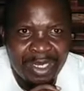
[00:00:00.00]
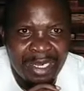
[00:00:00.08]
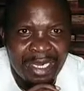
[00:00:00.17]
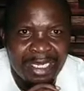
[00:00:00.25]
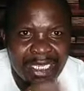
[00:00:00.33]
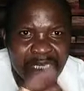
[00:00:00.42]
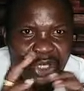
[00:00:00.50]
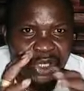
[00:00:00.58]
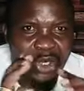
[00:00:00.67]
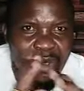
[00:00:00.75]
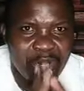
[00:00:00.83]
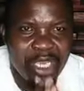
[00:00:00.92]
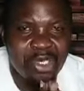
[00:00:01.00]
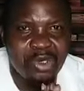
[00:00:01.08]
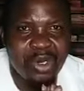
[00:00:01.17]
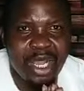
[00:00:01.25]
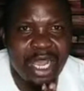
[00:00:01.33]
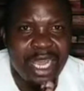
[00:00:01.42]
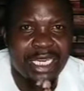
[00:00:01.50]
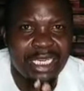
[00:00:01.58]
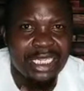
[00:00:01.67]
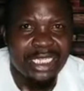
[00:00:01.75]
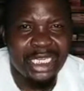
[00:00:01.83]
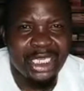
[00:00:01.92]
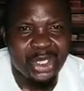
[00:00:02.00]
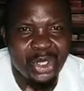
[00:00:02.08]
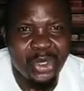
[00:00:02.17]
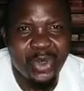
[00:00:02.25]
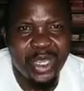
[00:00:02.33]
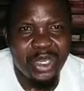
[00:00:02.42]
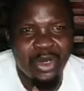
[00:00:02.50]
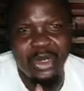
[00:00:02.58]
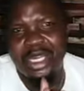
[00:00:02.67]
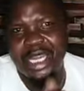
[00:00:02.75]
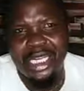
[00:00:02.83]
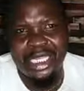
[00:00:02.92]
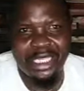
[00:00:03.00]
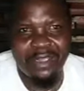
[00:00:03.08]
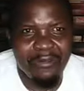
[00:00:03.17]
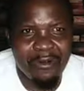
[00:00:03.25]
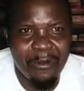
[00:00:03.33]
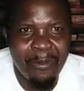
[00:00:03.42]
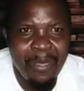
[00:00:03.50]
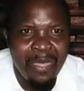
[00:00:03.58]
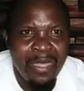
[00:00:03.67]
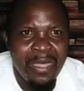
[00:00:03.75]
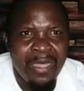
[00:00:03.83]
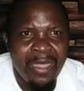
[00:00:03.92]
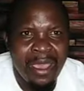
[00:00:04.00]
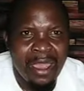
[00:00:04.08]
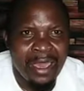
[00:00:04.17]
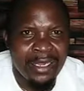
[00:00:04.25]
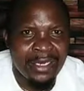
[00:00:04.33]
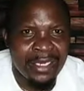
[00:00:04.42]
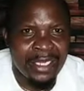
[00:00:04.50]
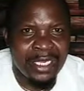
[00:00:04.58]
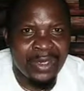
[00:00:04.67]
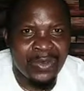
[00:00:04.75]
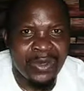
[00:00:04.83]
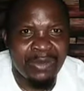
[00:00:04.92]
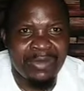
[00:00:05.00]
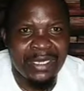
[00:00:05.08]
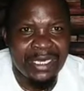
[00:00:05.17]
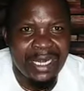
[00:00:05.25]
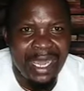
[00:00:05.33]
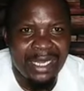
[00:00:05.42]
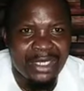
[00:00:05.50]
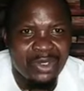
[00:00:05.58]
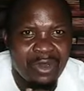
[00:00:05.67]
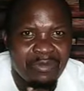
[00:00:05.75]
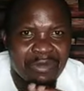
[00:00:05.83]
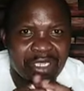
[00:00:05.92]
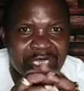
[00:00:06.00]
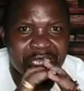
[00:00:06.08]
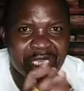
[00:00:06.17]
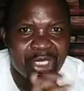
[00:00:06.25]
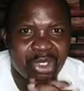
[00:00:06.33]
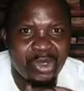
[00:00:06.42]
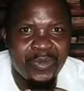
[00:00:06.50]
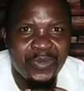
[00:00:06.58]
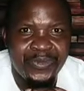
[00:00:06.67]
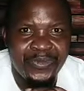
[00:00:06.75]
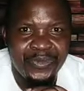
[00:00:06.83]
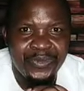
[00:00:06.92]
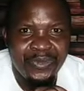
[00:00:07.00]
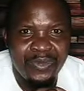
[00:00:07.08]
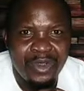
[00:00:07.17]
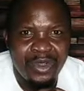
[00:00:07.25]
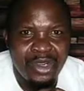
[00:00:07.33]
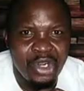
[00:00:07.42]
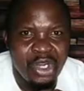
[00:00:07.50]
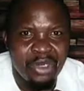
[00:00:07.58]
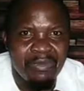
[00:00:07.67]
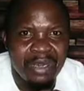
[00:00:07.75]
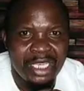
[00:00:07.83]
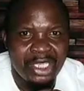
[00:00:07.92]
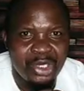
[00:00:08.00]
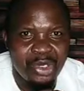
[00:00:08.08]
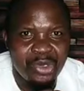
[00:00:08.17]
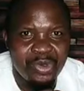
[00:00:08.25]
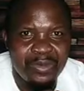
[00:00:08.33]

Let us know where you are. Let us know where you're connecting from, and uh, we'll be glad to appreciate you. God bless you.